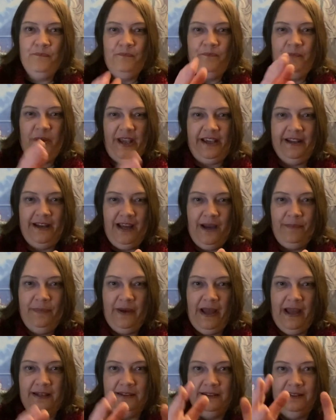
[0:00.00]
pick it up
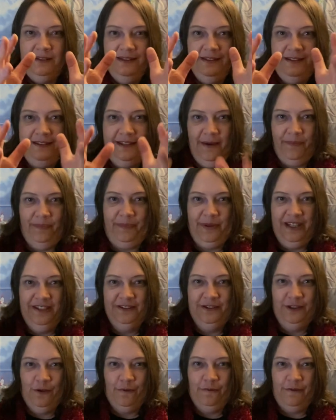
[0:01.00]
and dump it
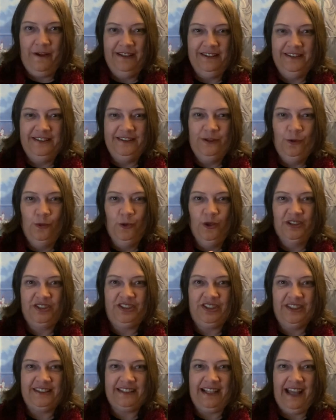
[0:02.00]
into your fantasy world
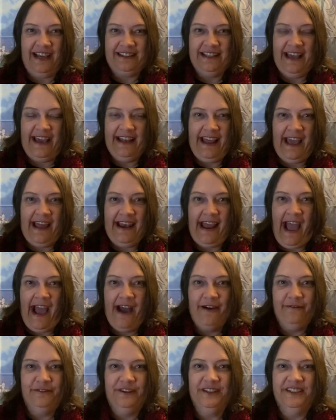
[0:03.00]
just like that and
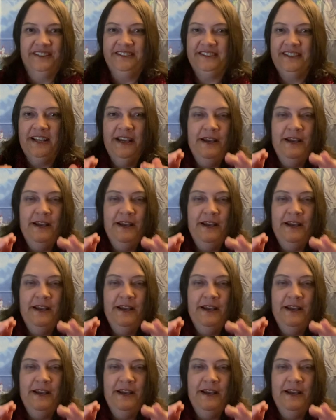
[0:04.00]
have this